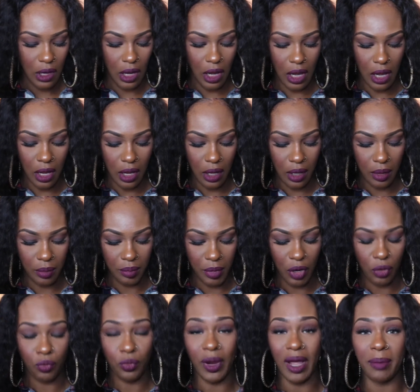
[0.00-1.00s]
Um,
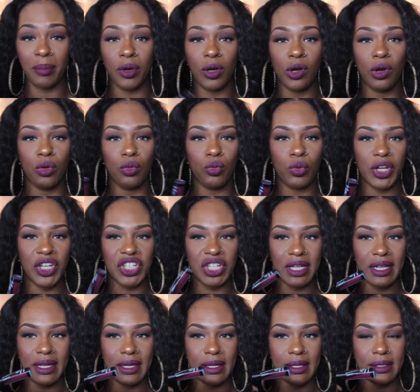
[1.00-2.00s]
Rebel, which
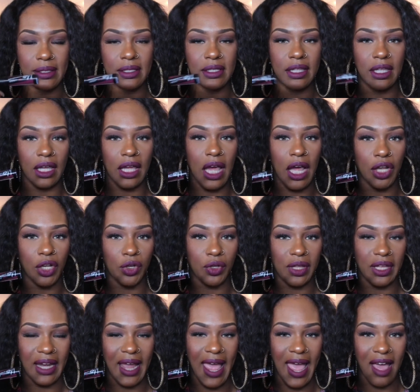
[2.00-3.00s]
is the color
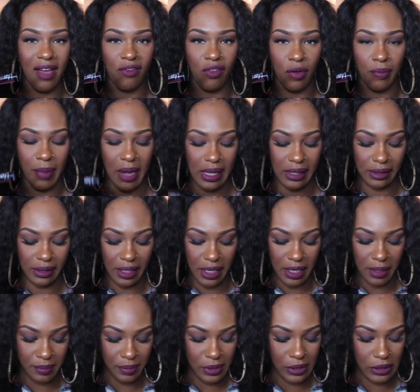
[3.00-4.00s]
that I have on my
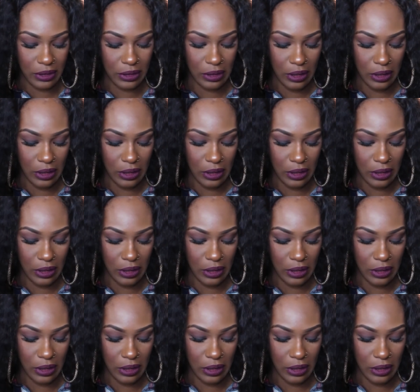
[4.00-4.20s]
lips.